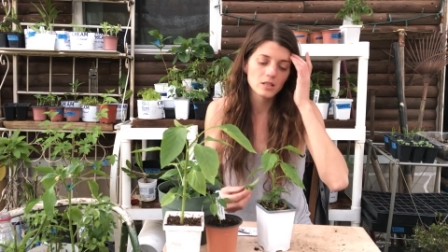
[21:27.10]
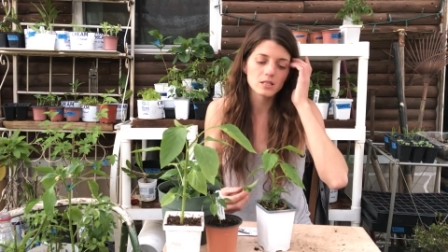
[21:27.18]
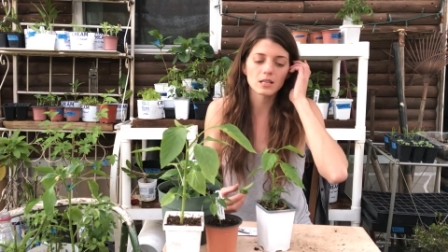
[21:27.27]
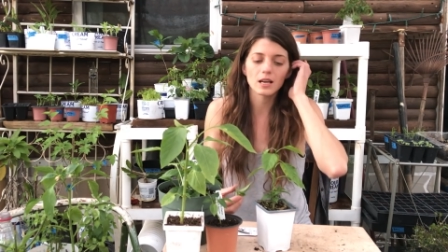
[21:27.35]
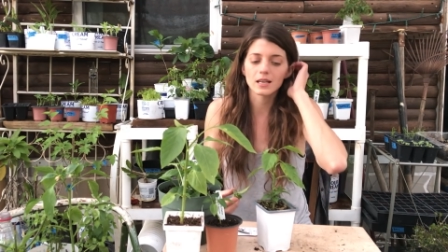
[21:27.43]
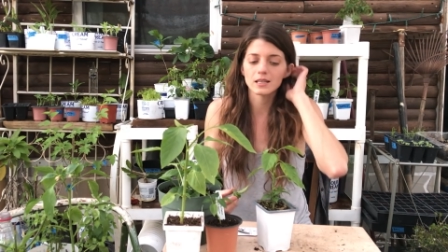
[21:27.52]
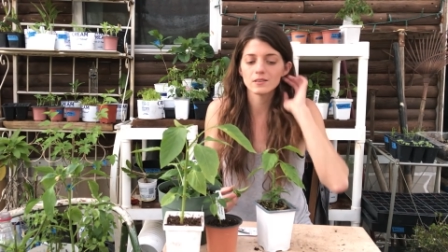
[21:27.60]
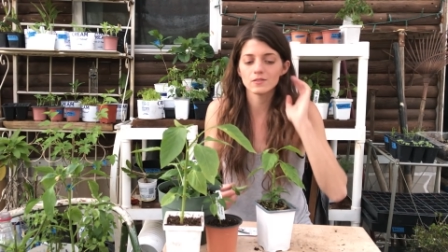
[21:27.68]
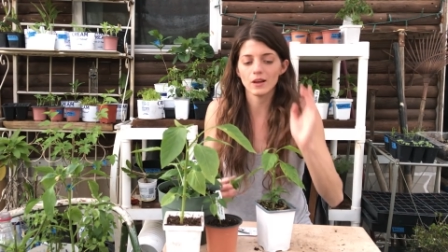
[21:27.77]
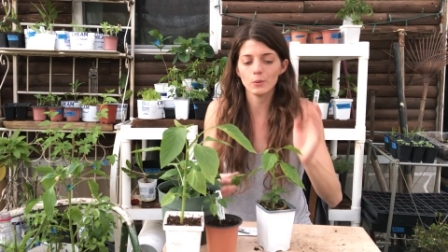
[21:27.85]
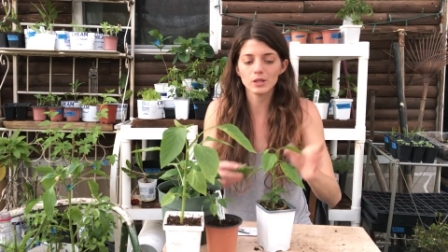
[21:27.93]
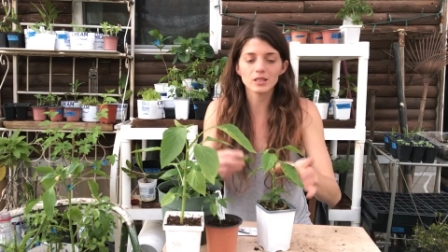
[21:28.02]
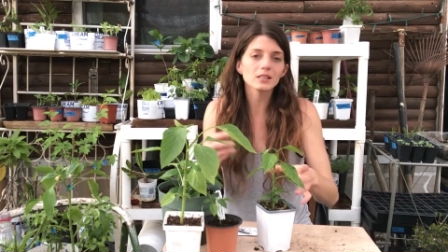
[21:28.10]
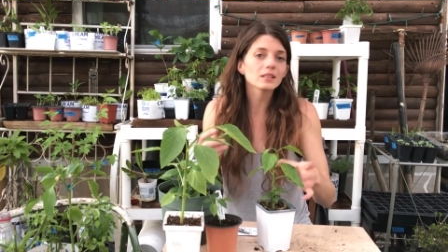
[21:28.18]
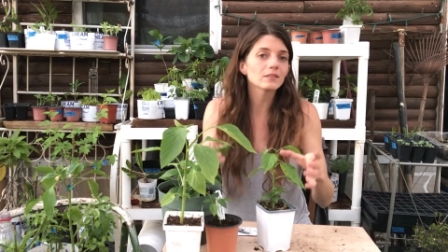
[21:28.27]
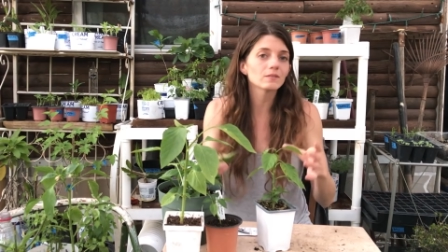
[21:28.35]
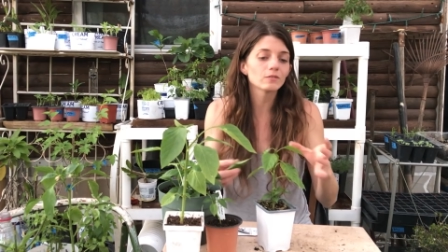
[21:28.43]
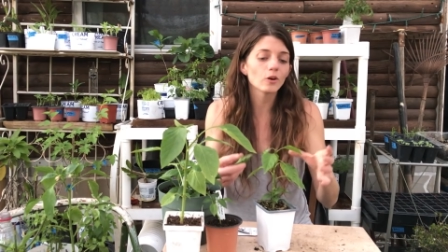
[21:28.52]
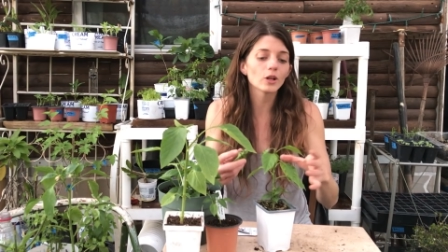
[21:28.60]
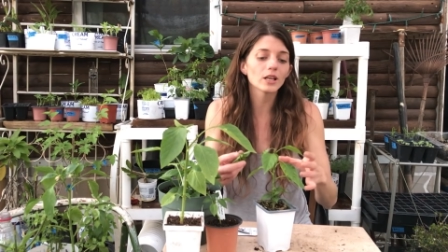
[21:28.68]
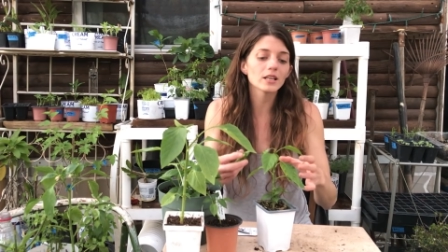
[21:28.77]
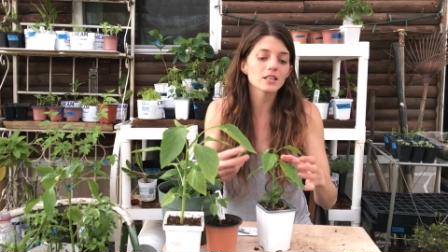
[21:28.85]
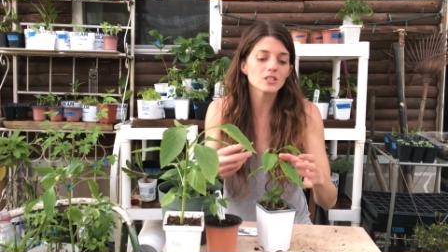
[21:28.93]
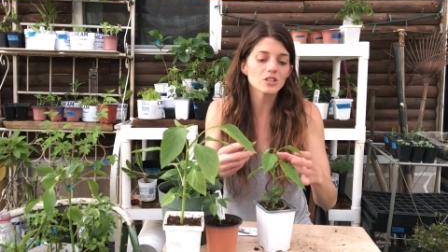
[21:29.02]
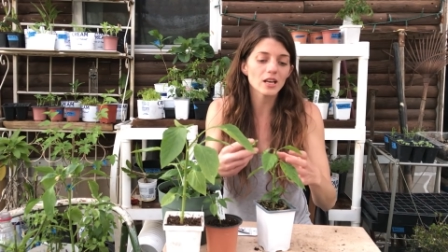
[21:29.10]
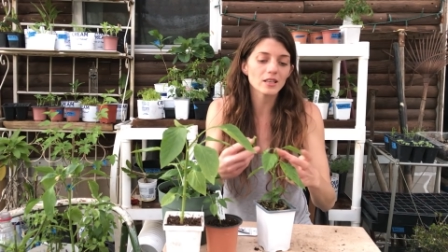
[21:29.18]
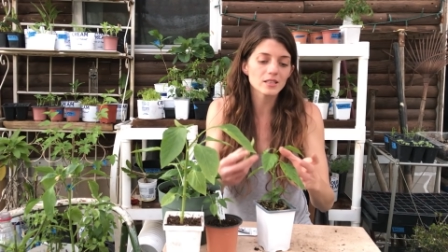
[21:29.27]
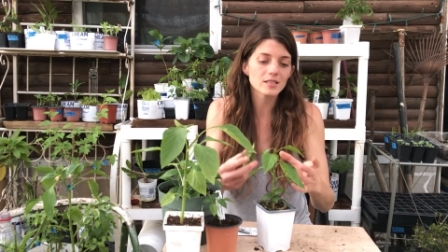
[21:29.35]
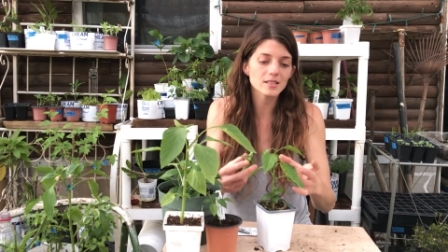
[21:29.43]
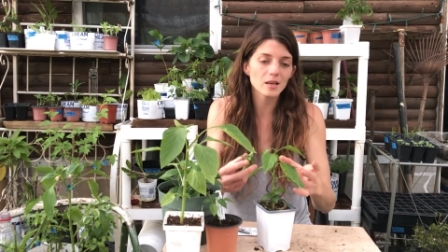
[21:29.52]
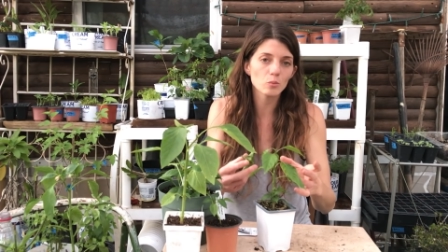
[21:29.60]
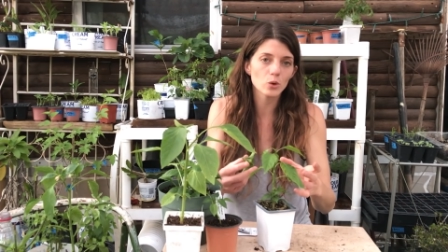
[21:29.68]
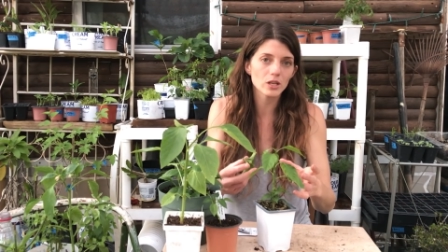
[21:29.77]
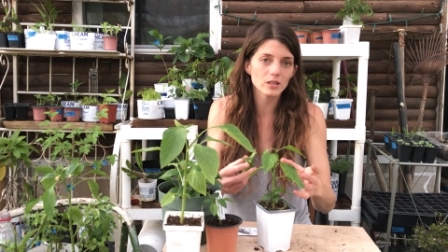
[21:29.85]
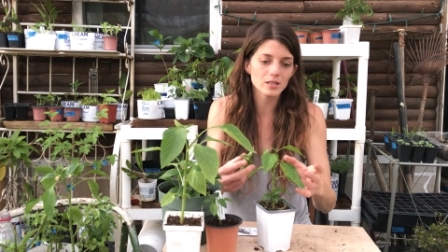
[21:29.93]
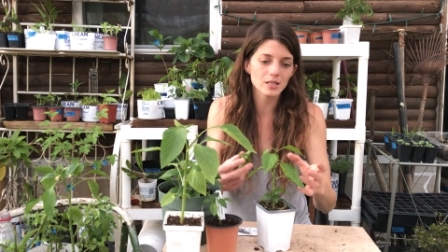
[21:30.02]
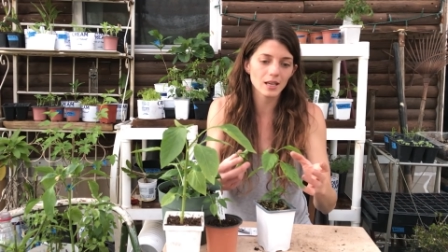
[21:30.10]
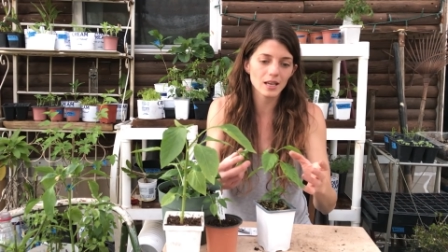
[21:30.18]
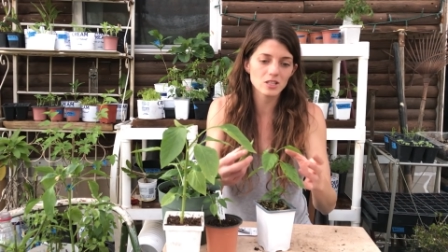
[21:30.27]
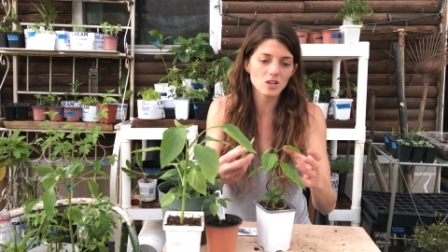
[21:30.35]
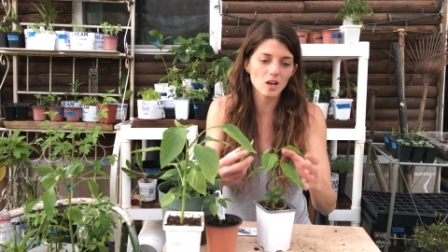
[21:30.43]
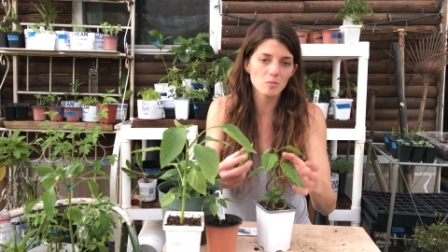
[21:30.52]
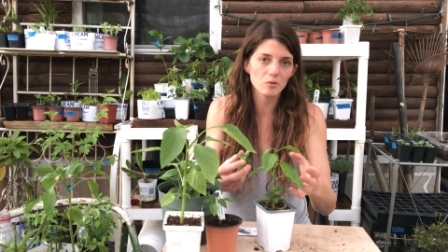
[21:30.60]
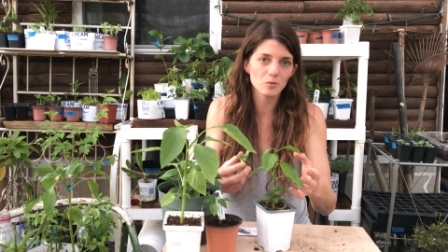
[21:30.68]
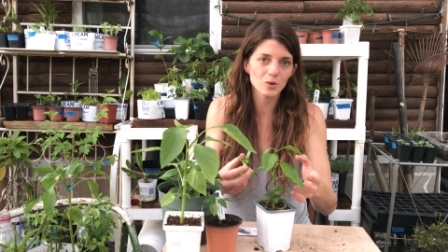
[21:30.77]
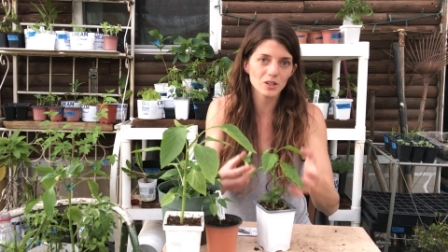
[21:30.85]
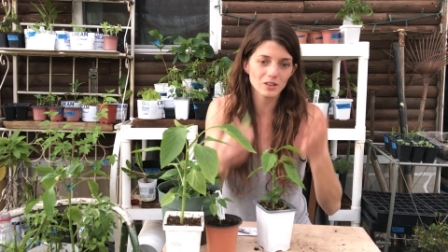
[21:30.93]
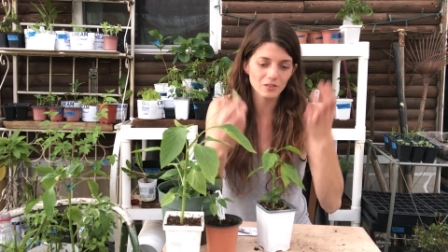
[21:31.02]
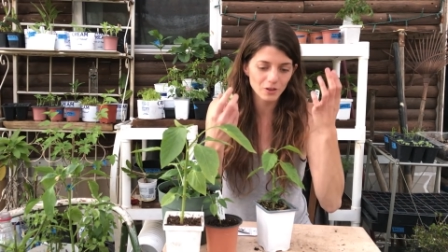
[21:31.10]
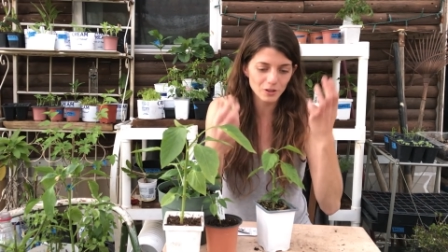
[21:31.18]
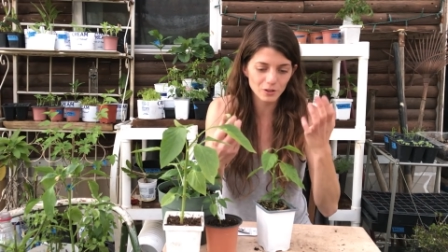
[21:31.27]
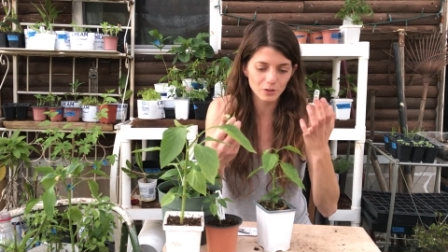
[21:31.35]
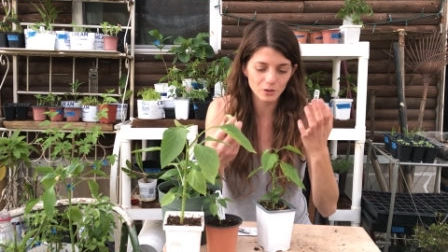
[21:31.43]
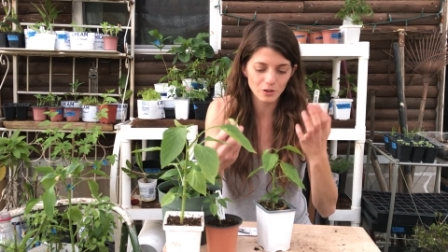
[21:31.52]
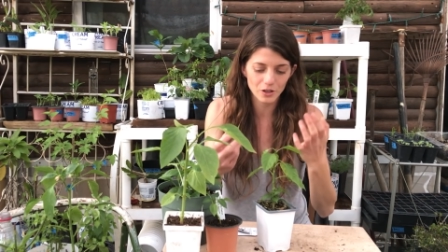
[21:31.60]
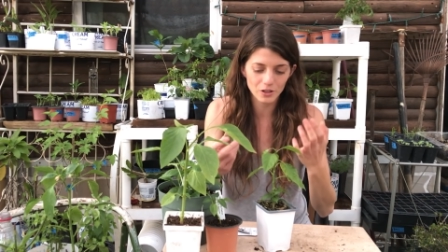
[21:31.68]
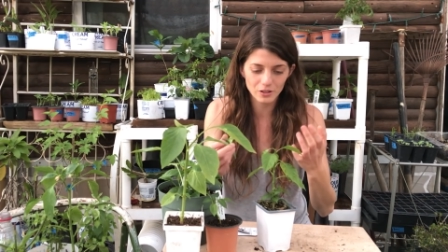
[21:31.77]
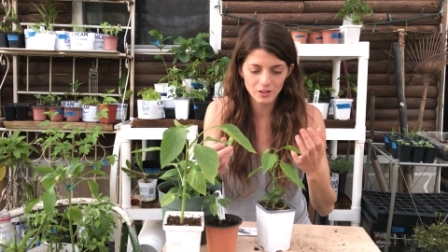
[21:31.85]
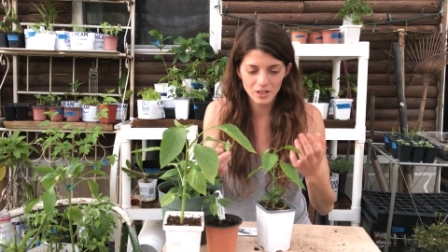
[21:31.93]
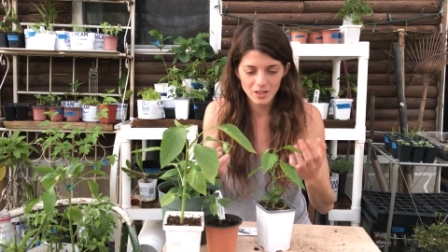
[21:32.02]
to kind of, I want the foliage and the stem width to catch up with the vertical growth